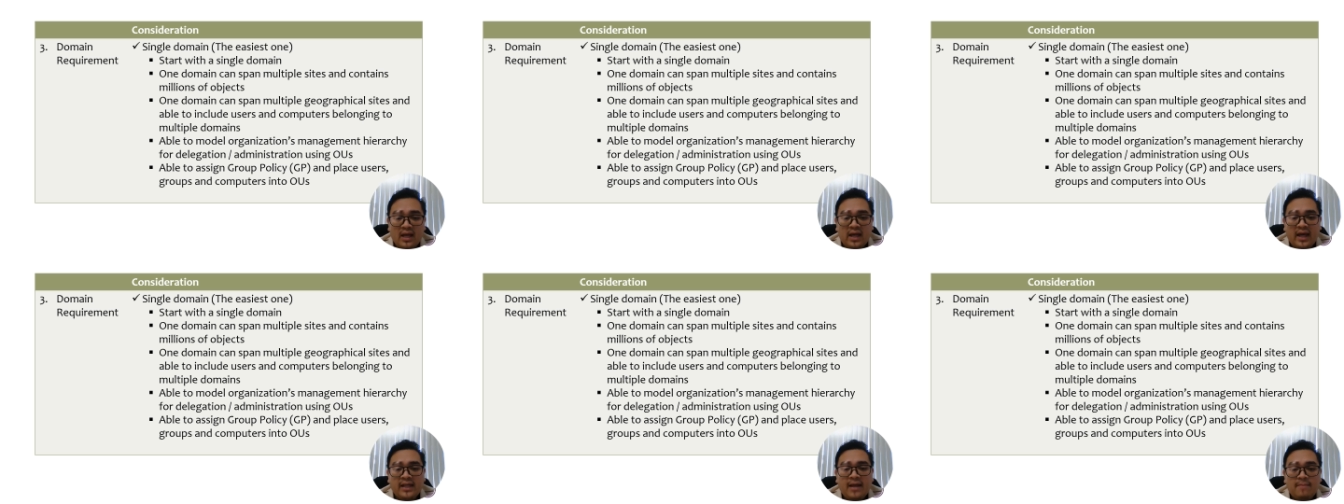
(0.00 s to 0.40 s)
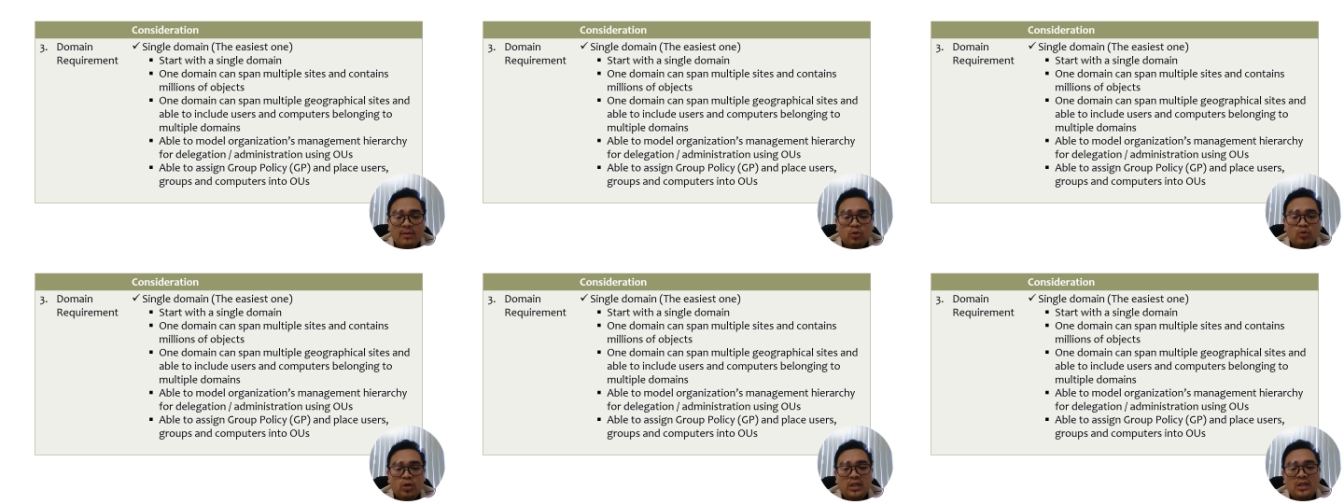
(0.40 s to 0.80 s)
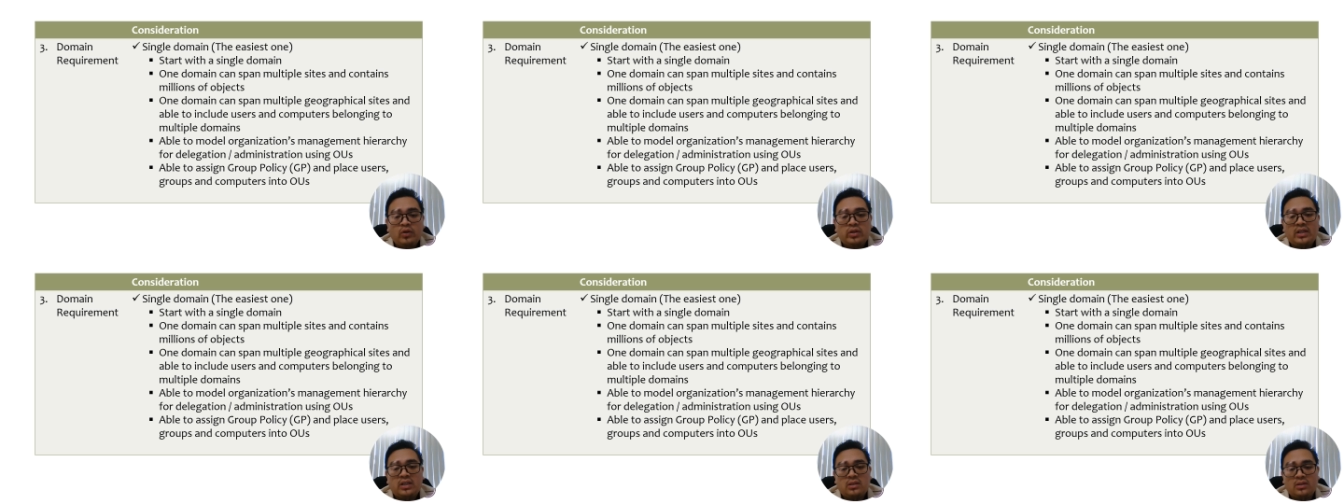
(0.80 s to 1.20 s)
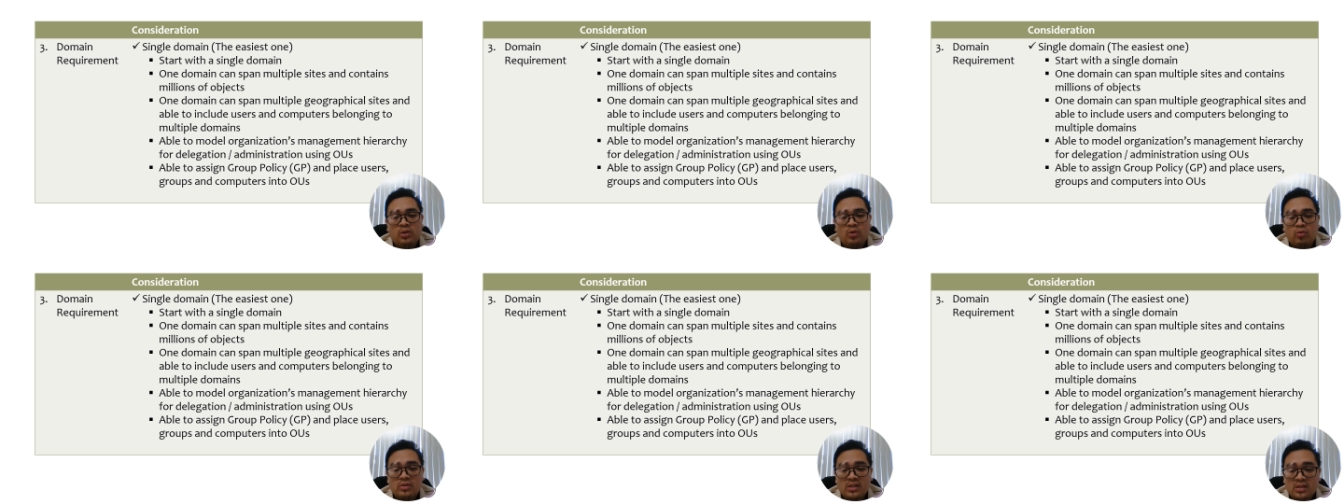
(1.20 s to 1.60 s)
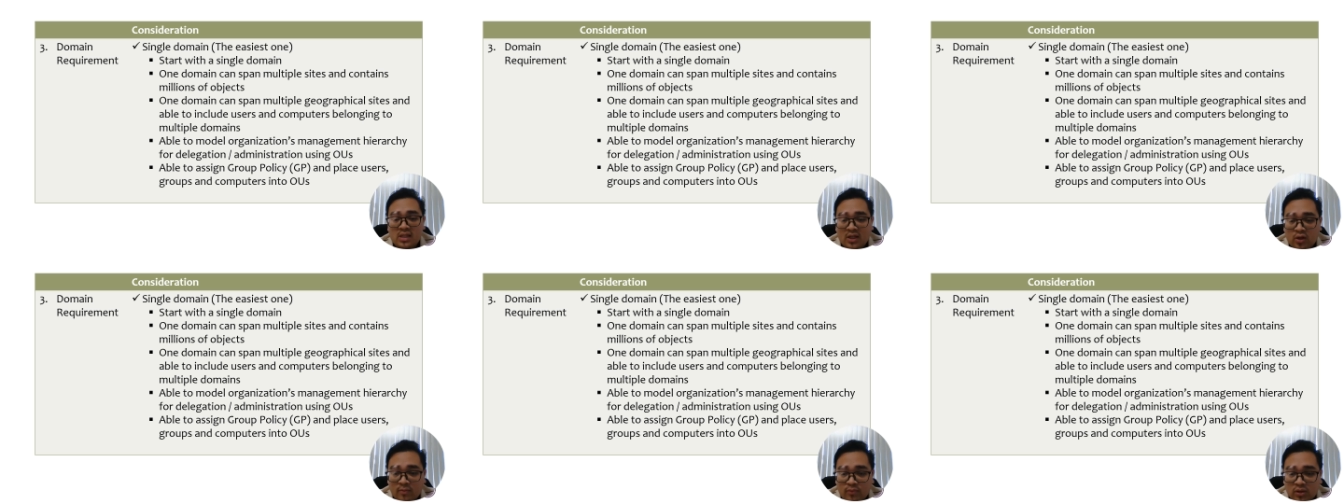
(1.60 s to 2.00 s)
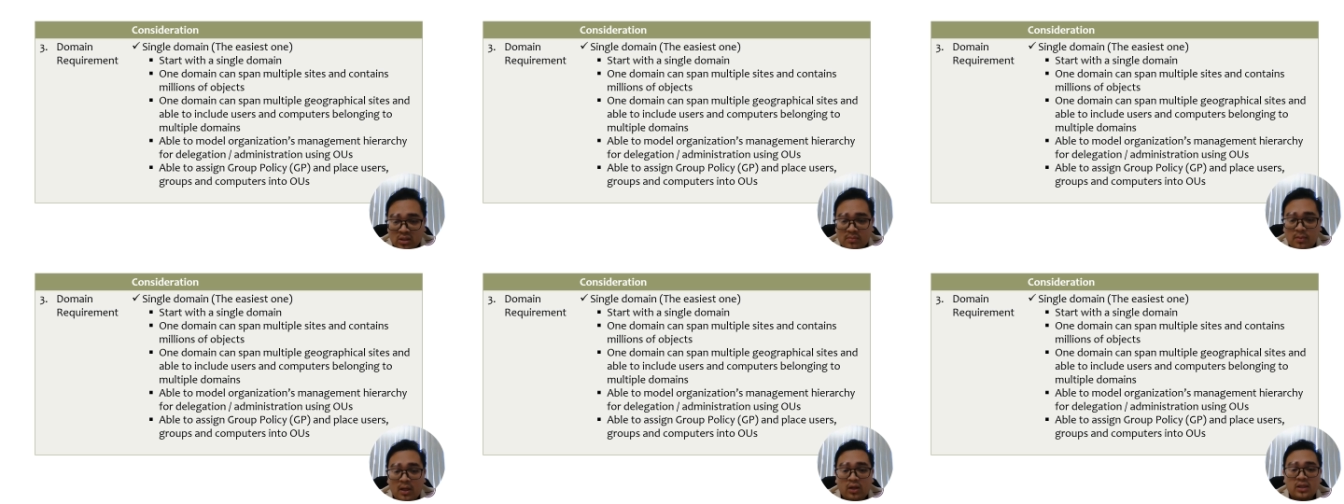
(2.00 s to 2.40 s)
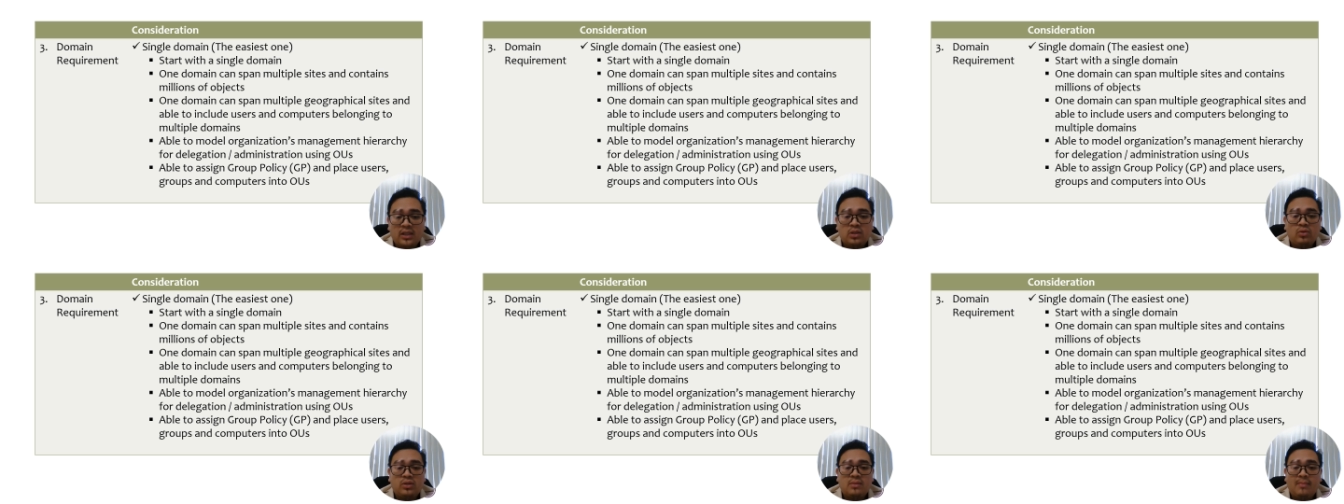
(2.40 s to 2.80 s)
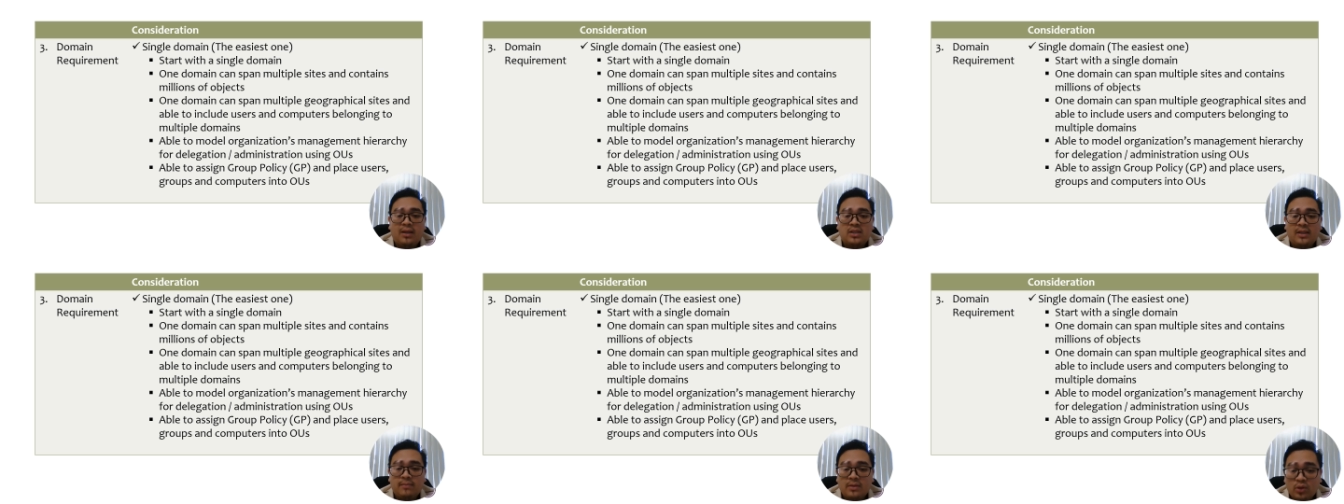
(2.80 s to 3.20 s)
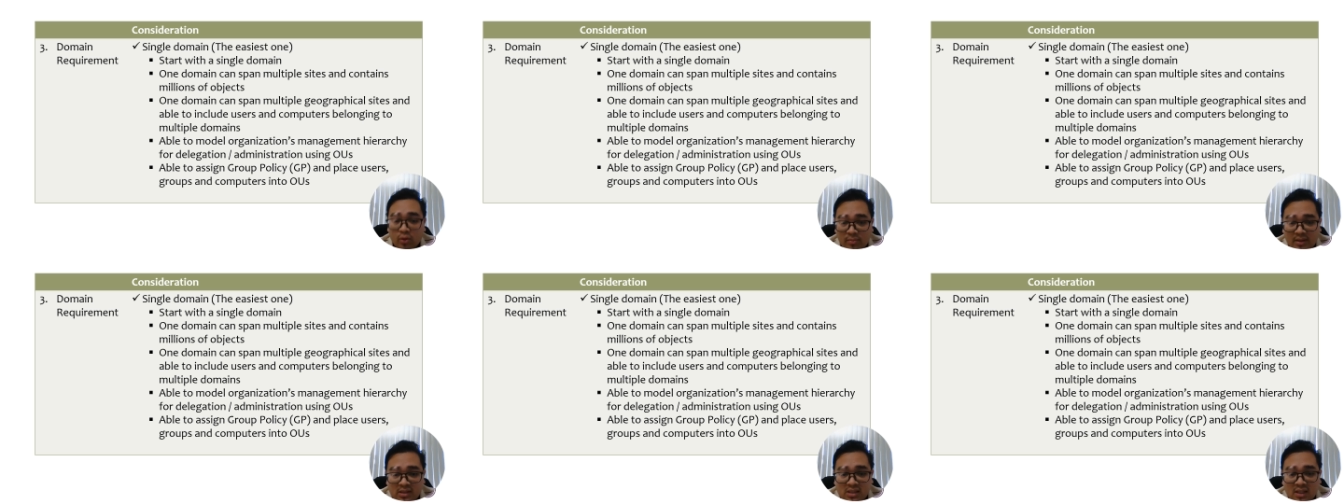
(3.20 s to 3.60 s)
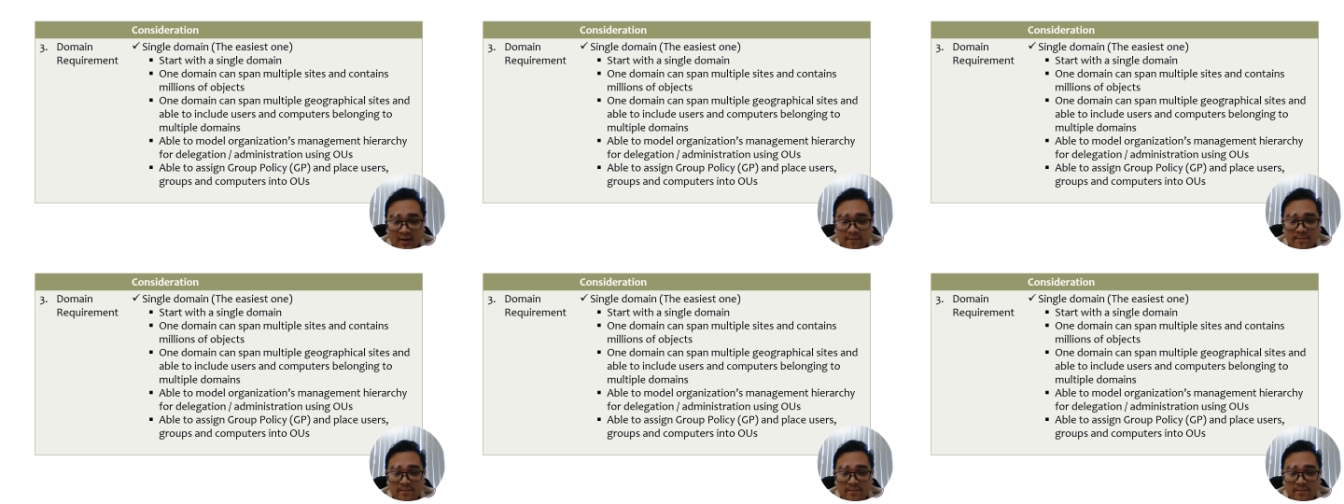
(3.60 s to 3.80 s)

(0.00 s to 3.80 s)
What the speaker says: and able to include users and computers belonging to the multiple domains,